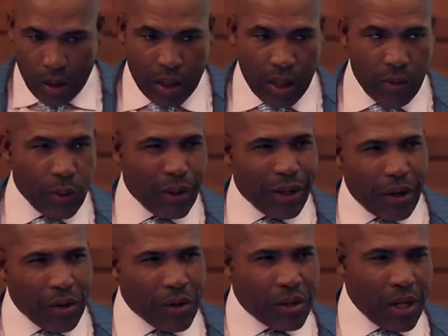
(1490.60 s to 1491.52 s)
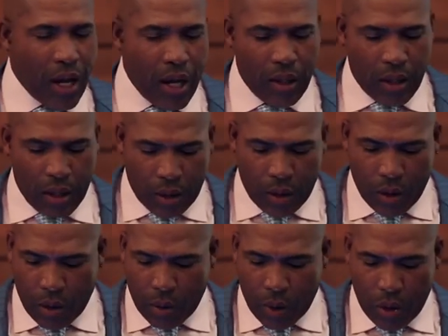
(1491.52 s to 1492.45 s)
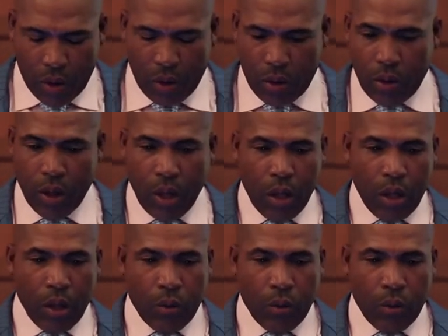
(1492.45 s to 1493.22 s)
Didn't really understand that, you know, when you,